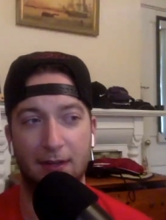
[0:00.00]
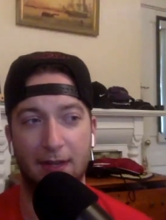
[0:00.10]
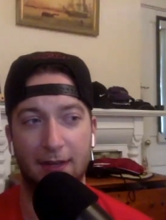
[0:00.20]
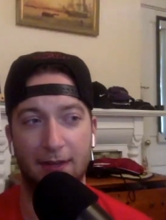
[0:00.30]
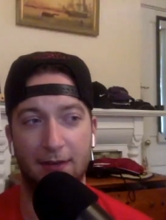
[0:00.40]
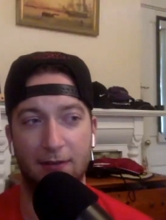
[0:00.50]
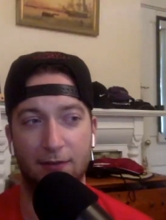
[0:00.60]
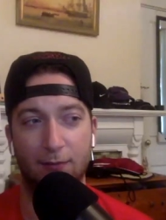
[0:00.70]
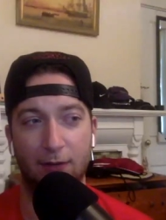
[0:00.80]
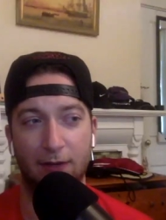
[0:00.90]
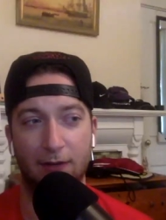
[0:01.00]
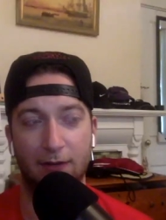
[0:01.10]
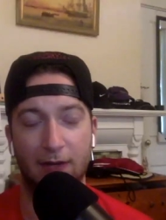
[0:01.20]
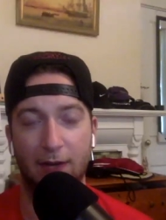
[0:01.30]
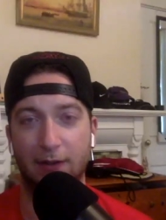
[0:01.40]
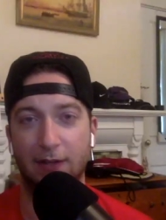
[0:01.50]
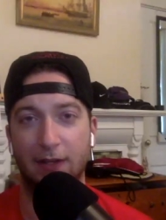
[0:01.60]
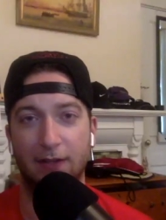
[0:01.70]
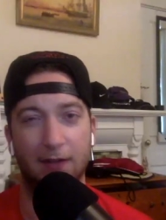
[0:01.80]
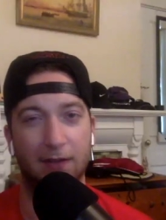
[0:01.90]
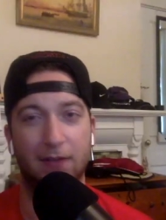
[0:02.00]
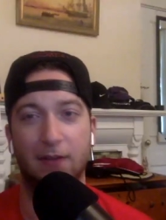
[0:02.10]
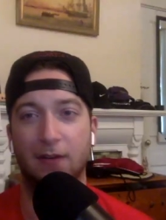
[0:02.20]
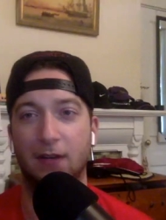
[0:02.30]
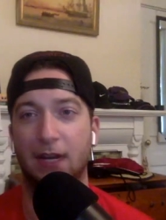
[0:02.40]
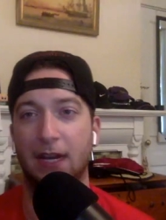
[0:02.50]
That they just wanted to see how he does this year.